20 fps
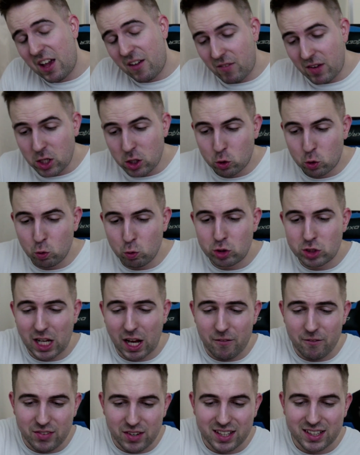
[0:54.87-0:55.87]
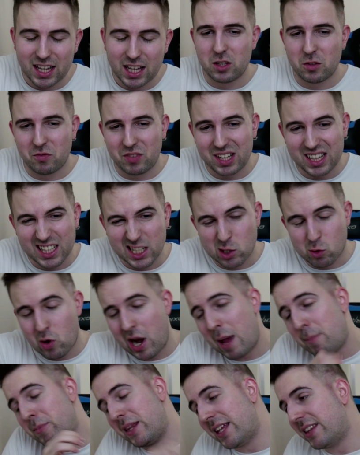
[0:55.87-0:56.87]
when you do something that will
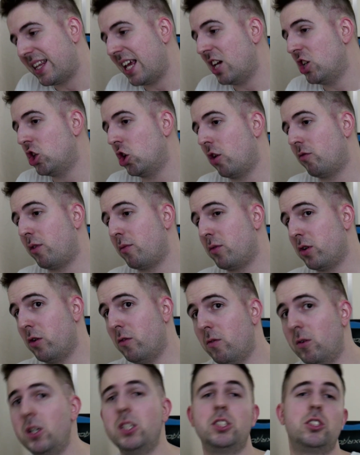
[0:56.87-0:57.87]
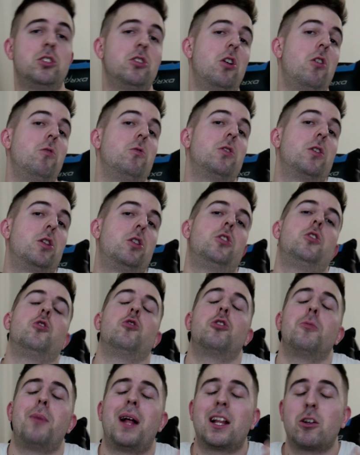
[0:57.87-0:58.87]
grab the attention of the viewers, you know,
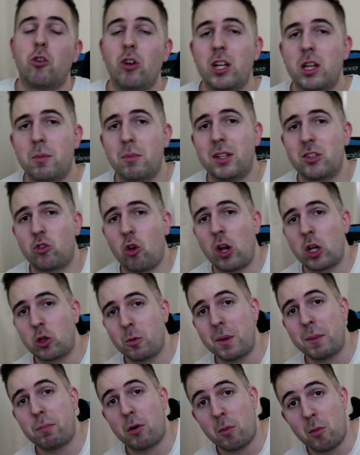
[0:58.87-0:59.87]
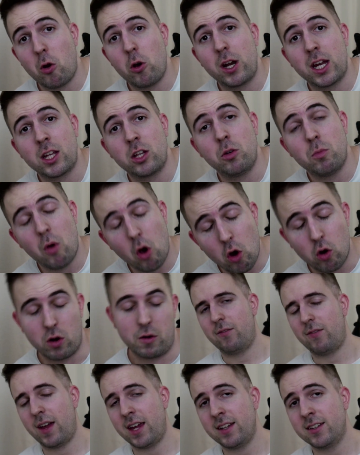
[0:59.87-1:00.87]
YouTube algorithm is going to be promoting you more.
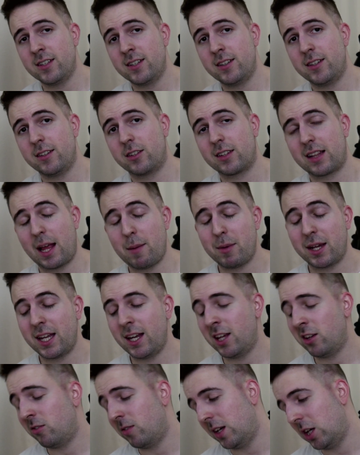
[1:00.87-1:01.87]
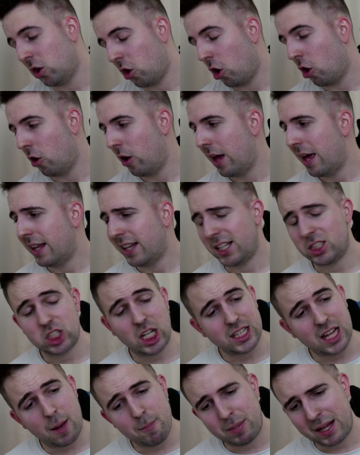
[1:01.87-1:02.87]
Fainted is claiming in his video that
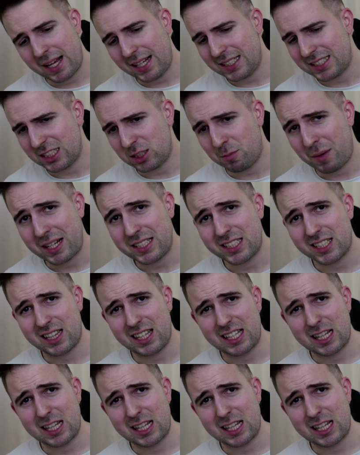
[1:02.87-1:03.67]
ShotgunPlays is basically